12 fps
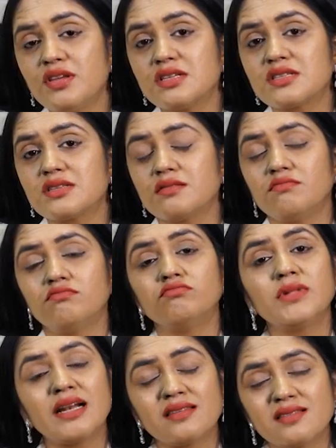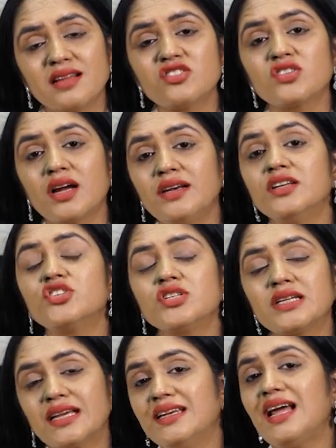this, that such
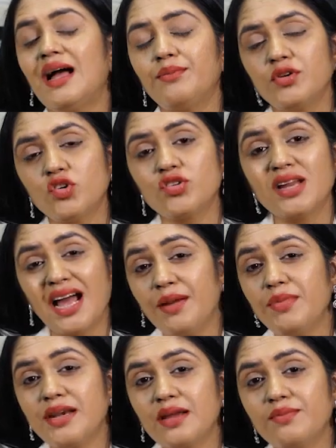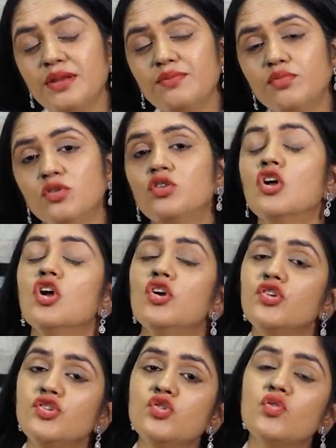condition can happen to diabetic people,
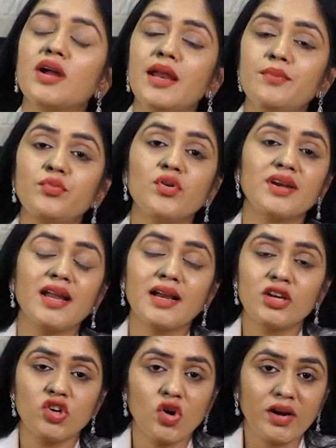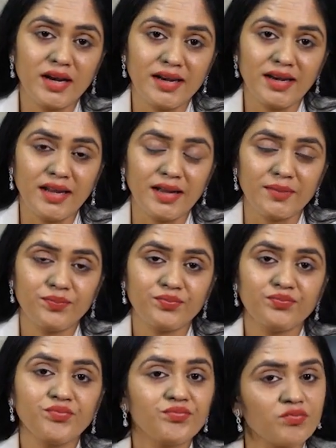you can protect your kidney.
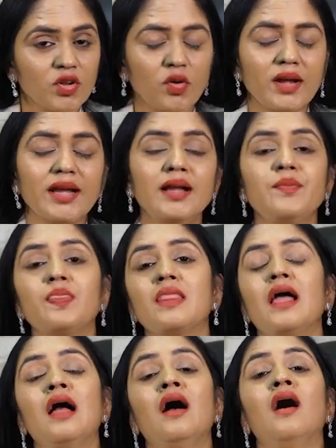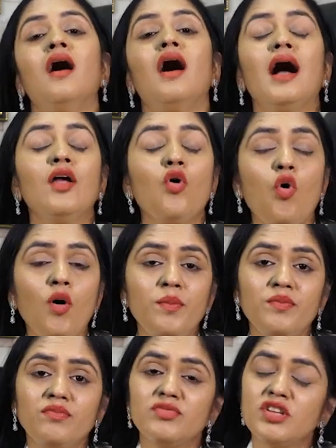Okay. I
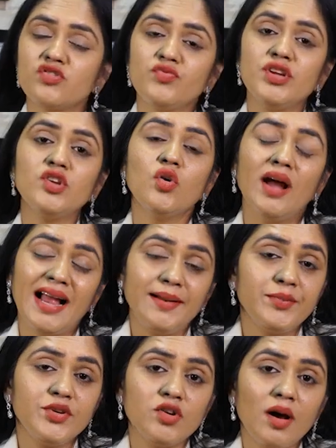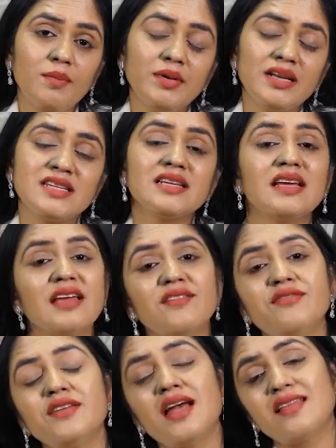hope this video helped you a bit.
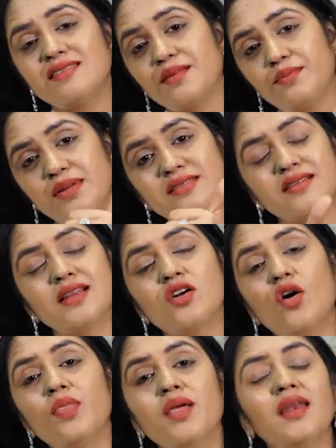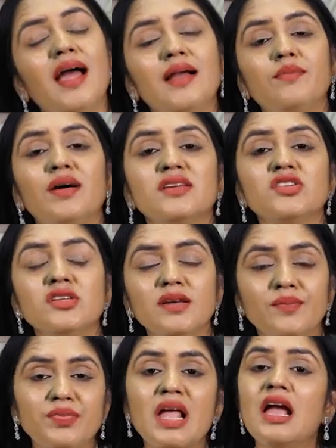If yes, please click on the like
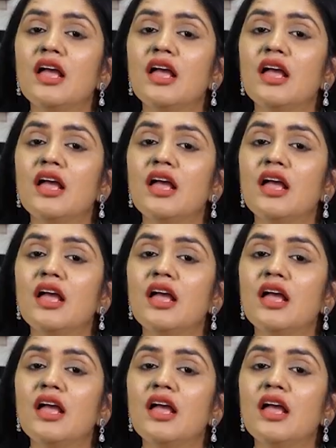button.